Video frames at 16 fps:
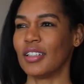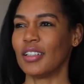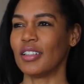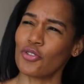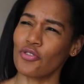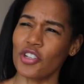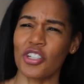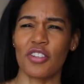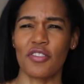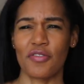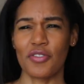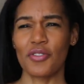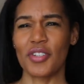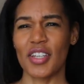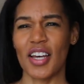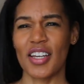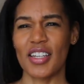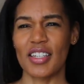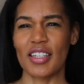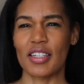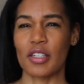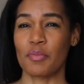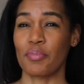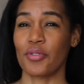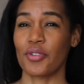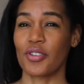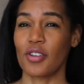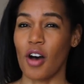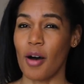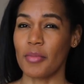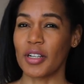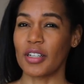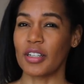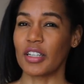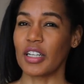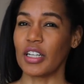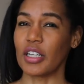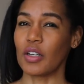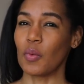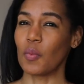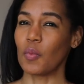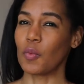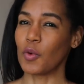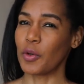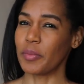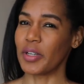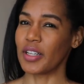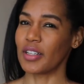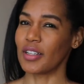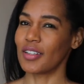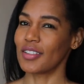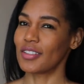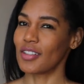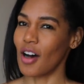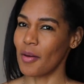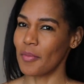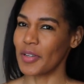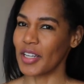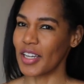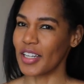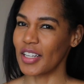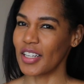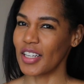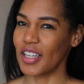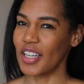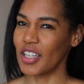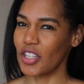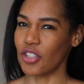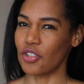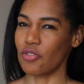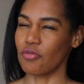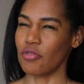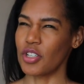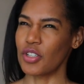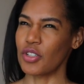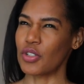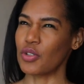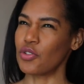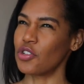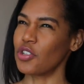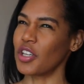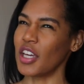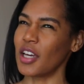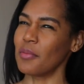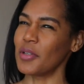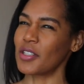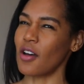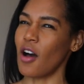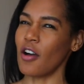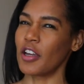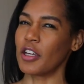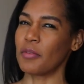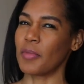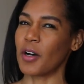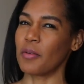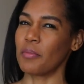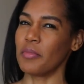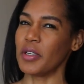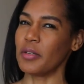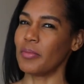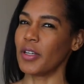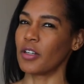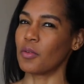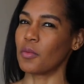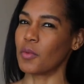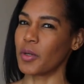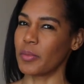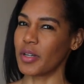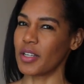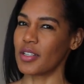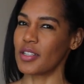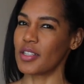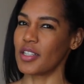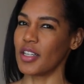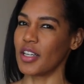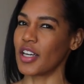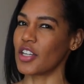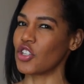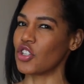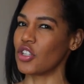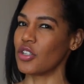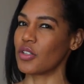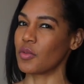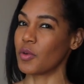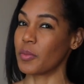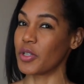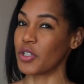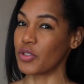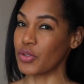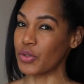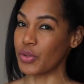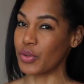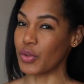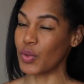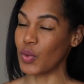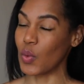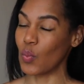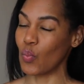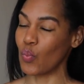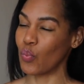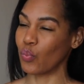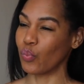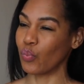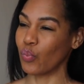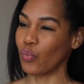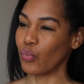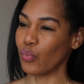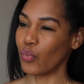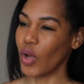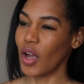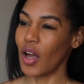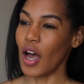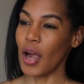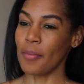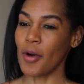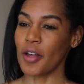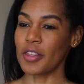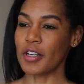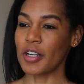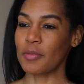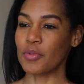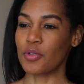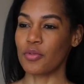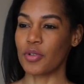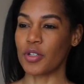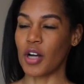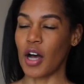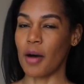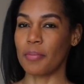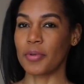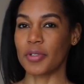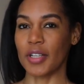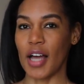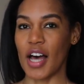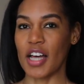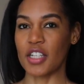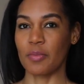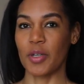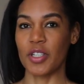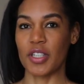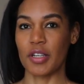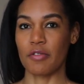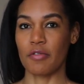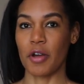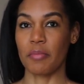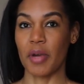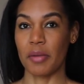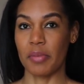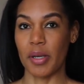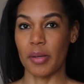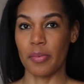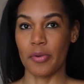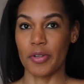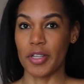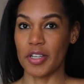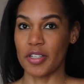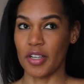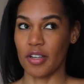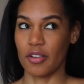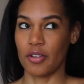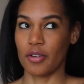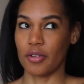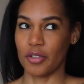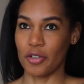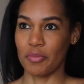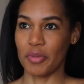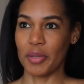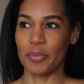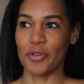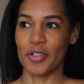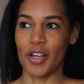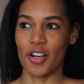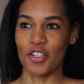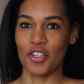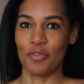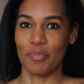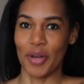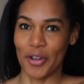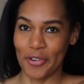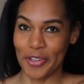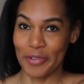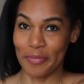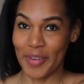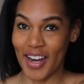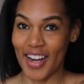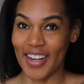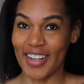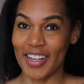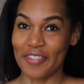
Nutrition and food sciences is a predominantly woman-dominated industry, so she can't be talking about me being a woman, seeing as she's a woman too. I brought that up to a couple classmates. They read my paper and they said, your paper is actually better than mine.